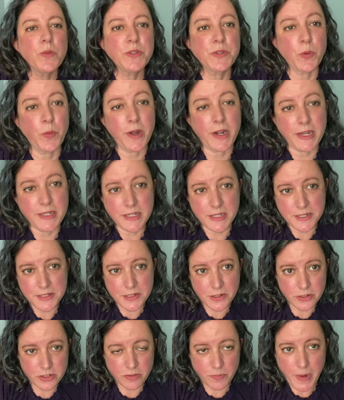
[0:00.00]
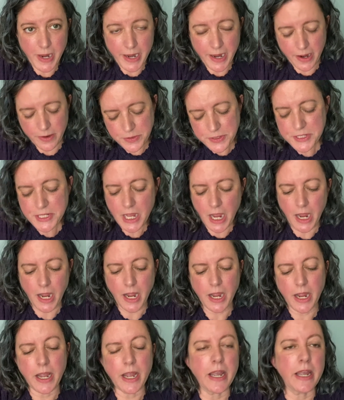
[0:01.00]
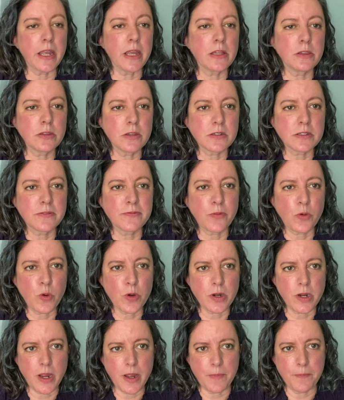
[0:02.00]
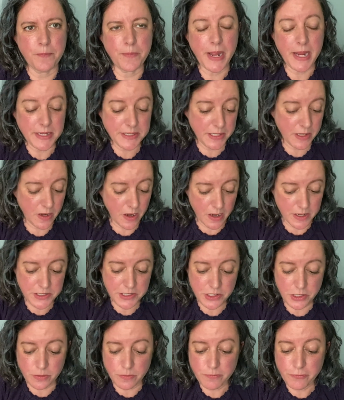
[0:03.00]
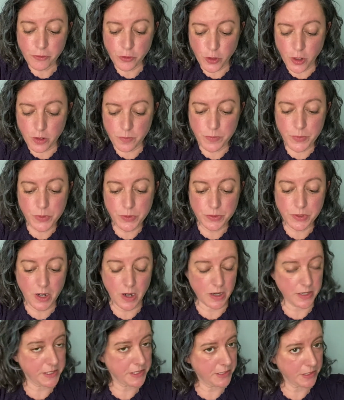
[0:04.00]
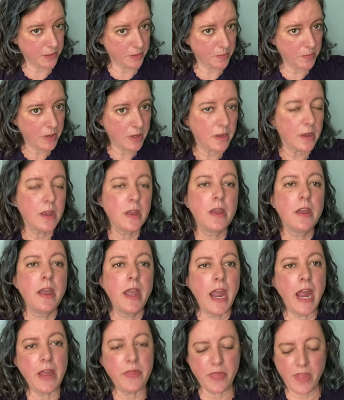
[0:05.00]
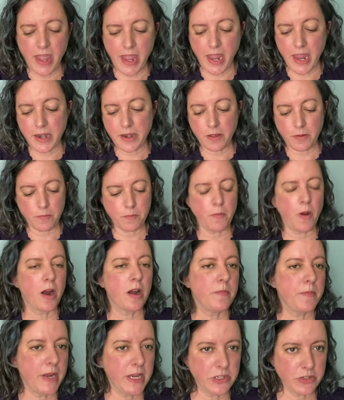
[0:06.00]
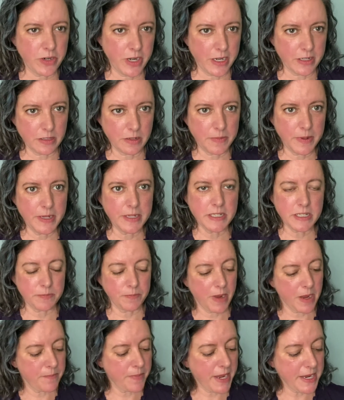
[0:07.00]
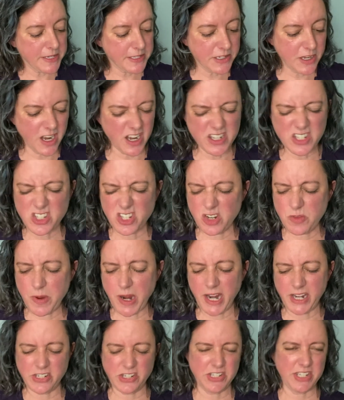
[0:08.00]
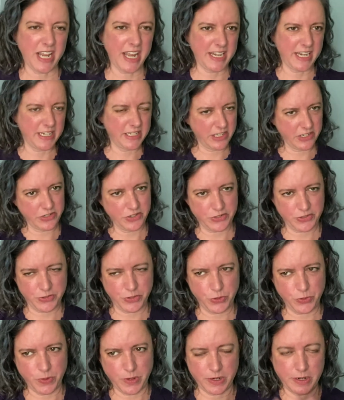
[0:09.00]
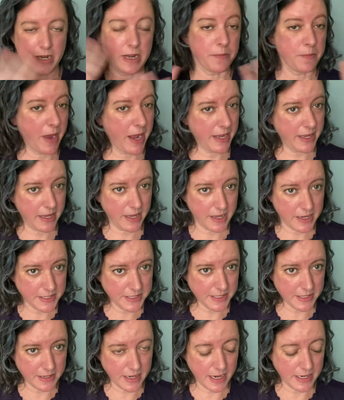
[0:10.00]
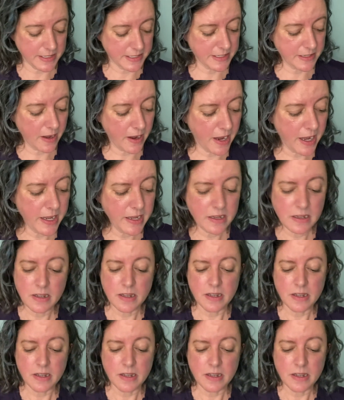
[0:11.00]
So when I did a search of my house, I looked for a base costume for a moon costume, and then our major elements. My base costume, I decided to just do, in my case, a night sky,